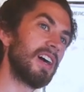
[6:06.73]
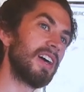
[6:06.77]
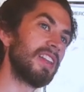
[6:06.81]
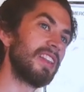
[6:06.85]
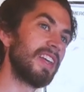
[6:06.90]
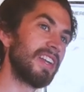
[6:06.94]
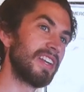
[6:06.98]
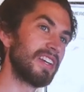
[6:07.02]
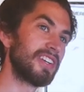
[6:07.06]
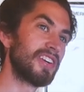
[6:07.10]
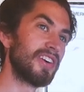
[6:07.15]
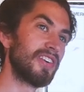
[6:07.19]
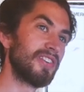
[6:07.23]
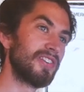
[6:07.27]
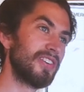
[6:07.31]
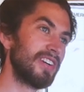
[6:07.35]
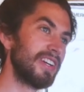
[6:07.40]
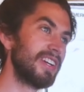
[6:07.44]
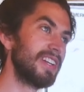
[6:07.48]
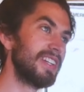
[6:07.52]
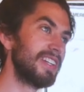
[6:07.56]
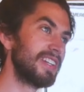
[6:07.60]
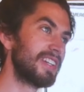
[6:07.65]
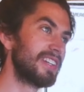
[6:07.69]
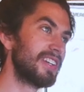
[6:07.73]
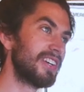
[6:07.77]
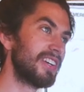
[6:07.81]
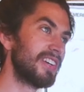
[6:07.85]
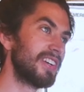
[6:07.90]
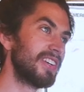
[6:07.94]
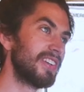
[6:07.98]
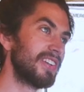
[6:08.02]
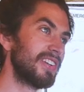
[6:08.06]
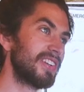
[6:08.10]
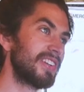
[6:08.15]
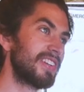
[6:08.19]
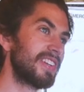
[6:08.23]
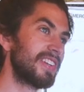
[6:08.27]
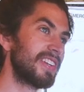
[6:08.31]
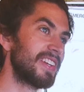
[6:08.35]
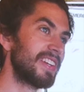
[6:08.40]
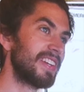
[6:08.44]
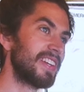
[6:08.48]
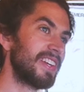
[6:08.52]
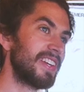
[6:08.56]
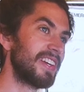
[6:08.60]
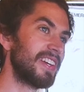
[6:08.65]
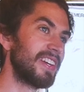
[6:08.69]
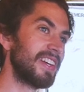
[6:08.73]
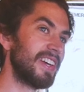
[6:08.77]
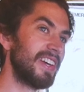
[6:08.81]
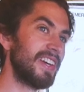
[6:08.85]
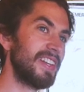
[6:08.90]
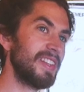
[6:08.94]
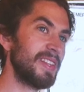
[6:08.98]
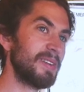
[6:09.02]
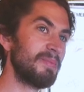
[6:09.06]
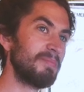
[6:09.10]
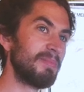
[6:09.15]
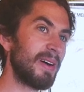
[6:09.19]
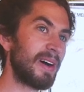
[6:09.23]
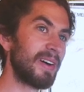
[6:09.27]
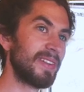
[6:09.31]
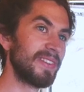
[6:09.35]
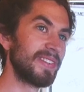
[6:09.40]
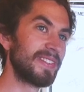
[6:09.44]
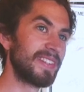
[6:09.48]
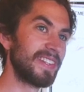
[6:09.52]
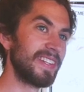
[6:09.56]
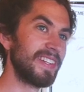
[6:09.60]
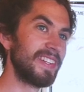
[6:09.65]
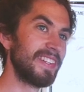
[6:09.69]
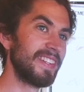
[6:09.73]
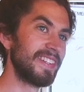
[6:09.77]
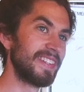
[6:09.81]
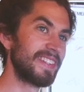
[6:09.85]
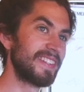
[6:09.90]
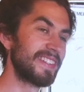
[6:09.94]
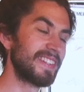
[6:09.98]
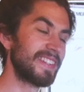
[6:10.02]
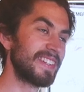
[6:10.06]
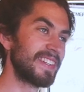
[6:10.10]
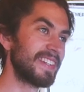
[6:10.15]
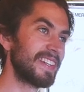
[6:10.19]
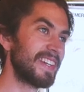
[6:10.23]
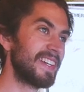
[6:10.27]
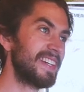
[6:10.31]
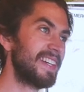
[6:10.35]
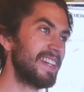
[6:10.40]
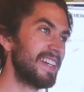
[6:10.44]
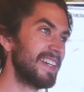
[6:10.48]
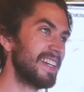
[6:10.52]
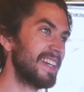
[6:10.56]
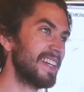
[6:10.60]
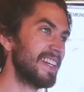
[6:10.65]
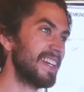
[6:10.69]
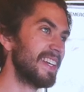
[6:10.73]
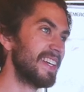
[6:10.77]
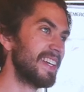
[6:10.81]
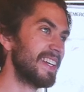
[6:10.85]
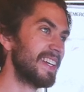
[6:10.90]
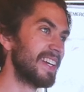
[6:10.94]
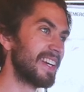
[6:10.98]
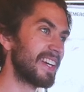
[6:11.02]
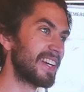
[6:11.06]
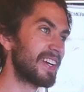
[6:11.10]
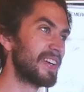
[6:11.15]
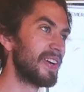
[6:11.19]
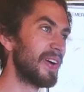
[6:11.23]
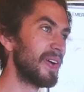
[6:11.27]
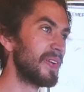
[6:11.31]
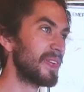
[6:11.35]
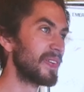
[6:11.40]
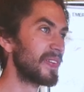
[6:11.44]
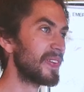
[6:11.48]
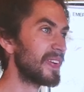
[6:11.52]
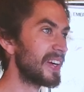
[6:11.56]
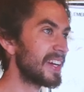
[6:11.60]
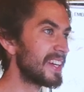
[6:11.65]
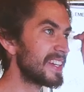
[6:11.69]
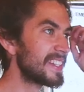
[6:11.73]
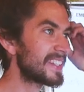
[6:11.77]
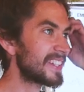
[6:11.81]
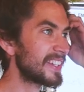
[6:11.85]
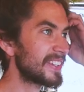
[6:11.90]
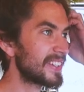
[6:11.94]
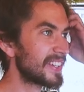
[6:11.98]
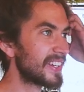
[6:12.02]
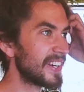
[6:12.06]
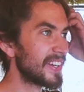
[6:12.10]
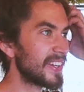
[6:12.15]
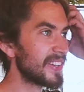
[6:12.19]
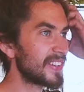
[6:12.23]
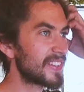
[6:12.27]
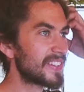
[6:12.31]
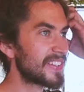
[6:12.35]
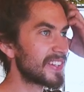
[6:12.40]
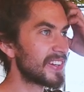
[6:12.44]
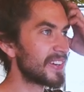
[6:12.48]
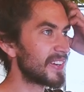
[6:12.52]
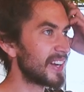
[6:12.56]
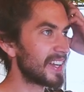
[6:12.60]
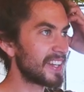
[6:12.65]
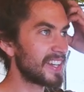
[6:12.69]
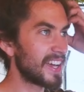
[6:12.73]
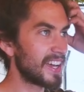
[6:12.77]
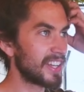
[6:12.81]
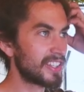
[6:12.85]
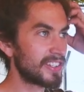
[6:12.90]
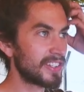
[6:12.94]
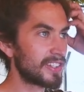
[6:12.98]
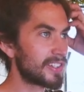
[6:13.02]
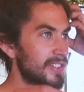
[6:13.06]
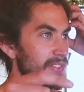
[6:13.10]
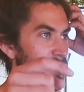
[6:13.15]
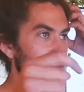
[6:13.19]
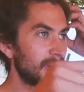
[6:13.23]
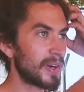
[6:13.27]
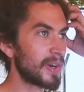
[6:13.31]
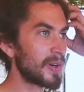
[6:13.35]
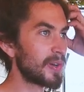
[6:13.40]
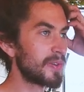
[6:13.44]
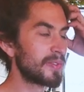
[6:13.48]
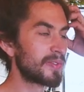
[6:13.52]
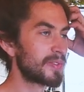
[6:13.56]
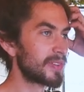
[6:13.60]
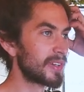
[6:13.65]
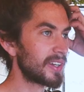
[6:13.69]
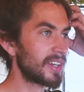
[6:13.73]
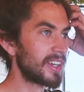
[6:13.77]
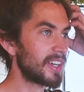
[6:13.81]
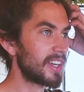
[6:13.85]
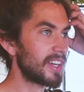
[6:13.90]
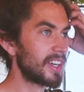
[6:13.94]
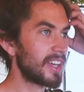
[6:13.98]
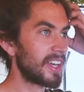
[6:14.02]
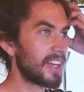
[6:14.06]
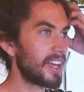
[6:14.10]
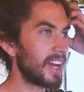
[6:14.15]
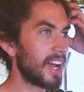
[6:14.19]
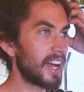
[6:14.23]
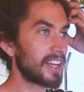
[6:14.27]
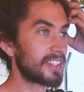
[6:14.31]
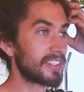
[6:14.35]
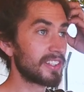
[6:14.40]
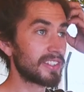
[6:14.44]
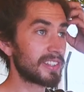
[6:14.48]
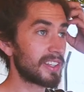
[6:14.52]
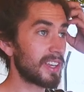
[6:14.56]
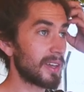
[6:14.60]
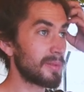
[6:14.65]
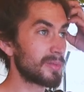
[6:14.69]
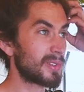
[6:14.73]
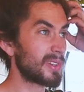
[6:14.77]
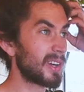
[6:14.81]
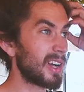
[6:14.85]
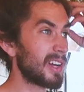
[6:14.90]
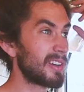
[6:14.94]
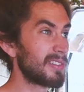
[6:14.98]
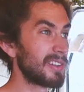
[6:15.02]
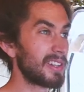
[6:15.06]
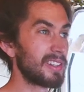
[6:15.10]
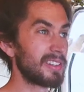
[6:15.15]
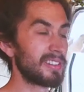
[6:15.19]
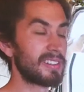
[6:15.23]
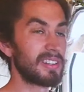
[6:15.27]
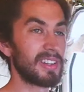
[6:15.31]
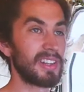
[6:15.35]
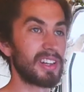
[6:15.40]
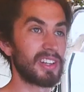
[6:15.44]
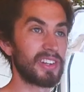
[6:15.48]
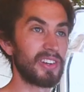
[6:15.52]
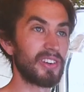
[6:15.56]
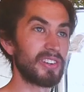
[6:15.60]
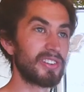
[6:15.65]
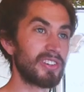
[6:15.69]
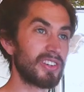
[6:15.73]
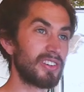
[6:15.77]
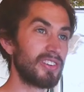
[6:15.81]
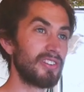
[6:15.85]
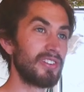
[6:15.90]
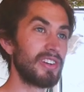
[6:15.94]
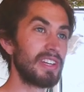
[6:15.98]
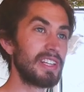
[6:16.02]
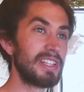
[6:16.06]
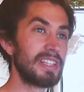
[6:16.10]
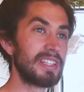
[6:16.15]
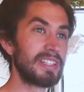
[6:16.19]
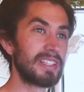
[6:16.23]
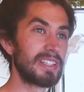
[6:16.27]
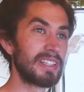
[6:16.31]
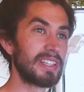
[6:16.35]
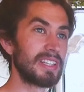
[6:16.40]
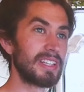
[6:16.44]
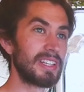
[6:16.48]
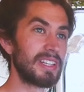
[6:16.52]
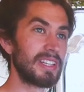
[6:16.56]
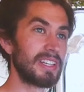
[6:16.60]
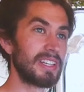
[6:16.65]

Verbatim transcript: And then it got really cold in the mountains. It got way too cold, so I, I just drove. I just kept driving until I got to Greece.